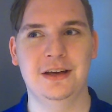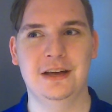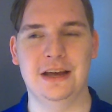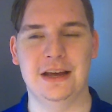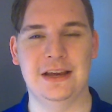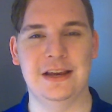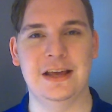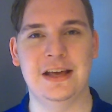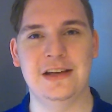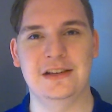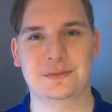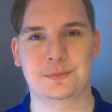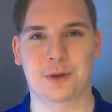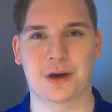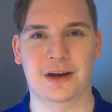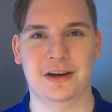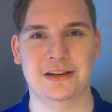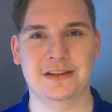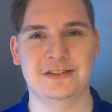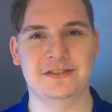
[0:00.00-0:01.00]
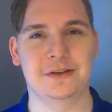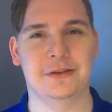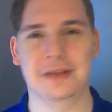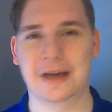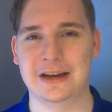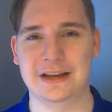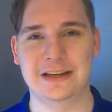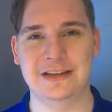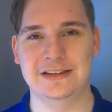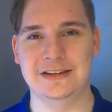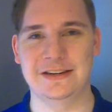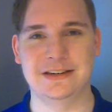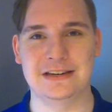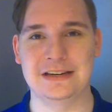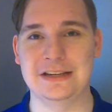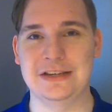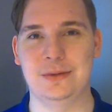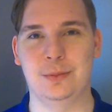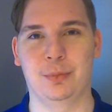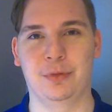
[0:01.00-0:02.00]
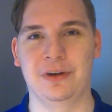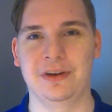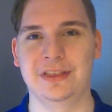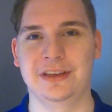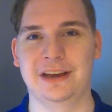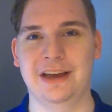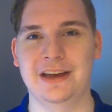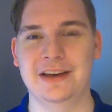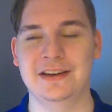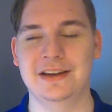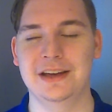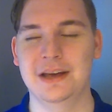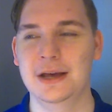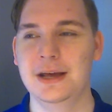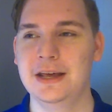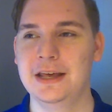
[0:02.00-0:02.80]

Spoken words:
in his body so that he didn't need to breathe again.